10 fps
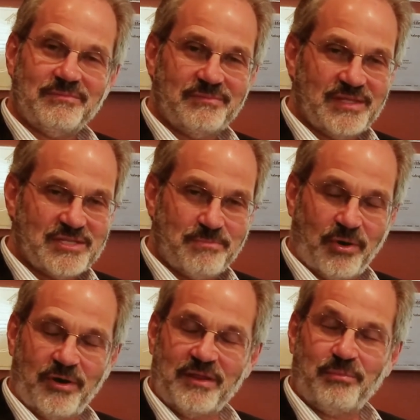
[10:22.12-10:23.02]
it's
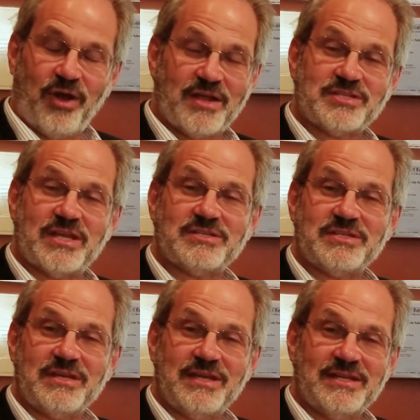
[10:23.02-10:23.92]
part of the process.
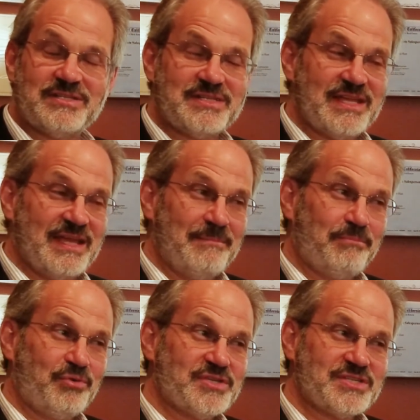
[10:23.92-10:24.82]
It's
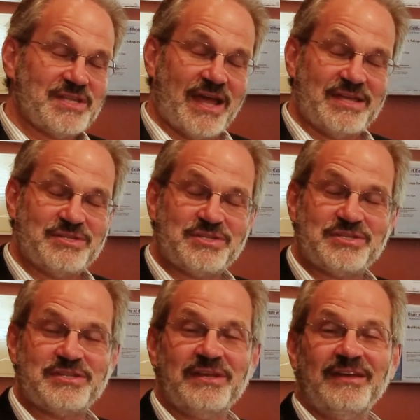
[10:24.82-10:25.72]
imprecise